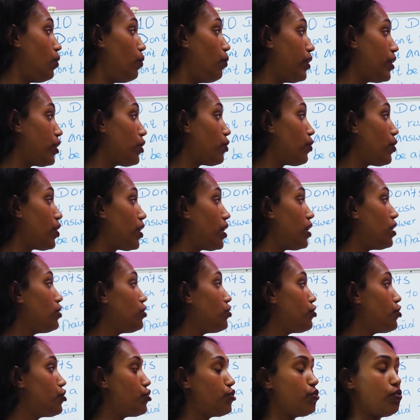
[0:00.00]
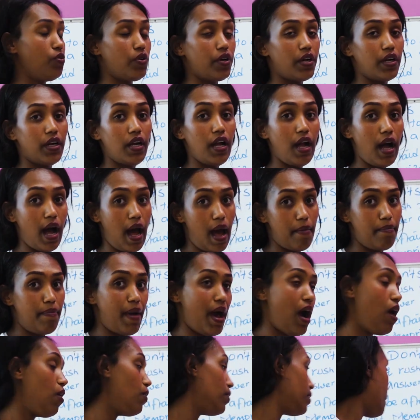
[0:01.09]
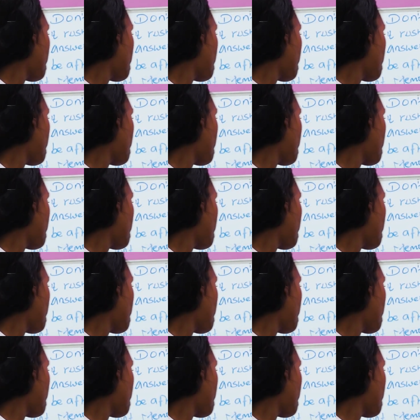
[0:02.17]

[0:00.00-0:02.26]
what you are unsure about